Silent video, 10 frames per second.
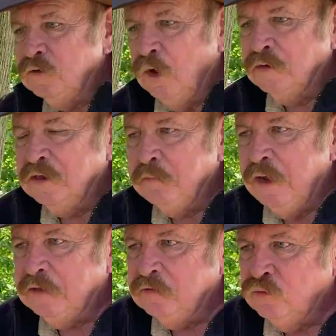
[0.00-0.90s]
talk to you
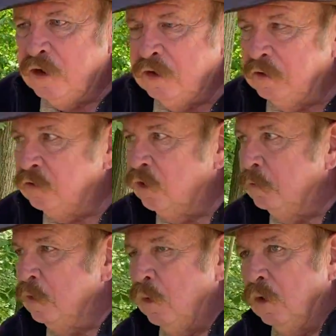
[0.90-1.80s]
about the trail that you're
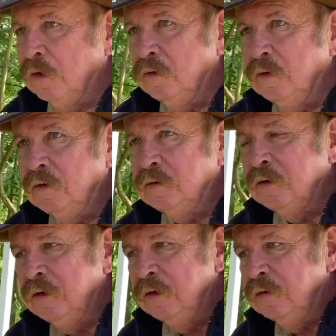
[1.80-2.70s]
going to be walking on.
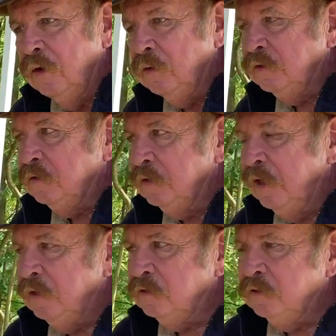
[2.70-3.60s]
It's known as
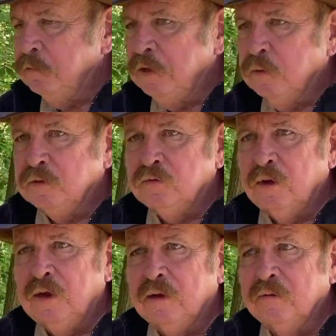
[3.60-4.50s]
today as the Minquas
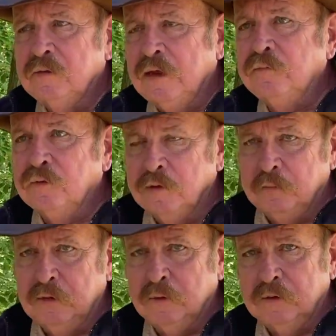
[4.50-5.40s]
Trail, named for the
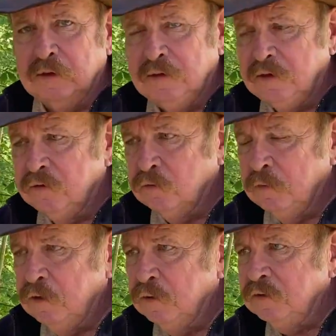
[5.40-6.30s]

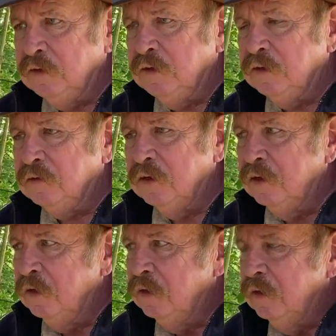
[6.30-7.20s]
Minquas Indians.
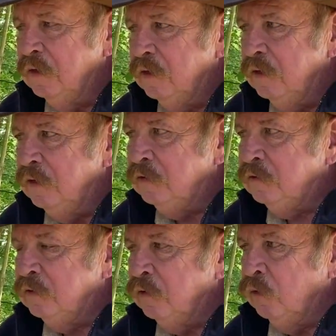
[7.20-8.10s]

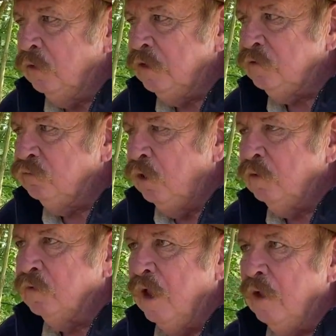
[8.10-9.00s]
It's the earliest road
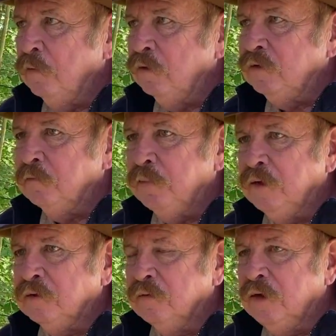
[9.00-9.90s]
of commerce in
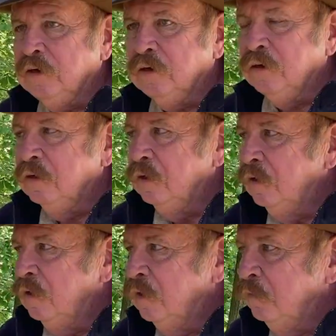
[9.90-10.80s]
Pennsylvania
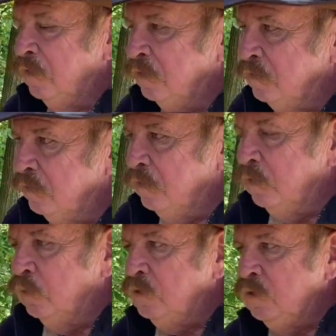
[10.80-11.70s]
because
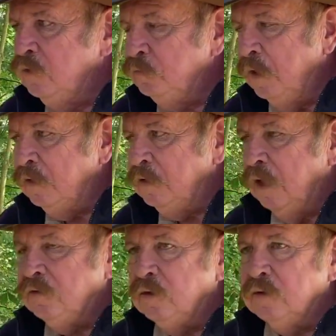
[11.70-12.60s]
it was used by the
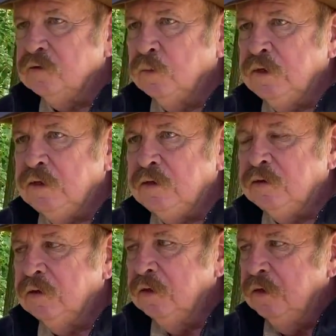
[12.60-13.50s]
Dutch and the
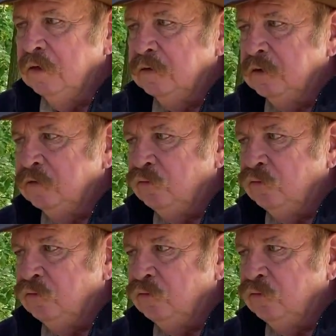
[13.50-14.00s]
Swedes to